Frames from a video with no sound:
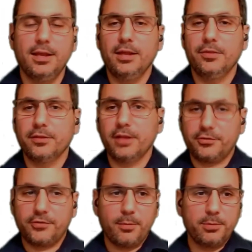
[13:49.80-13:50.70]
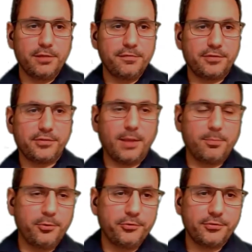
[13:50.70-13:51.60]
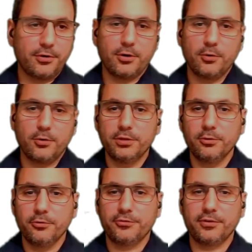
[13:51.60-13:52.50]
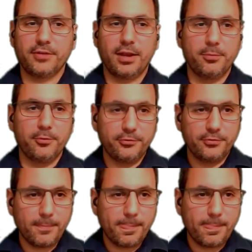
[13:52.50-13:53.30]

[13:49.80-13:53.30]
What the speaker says: The next couple of examples are Windows examples.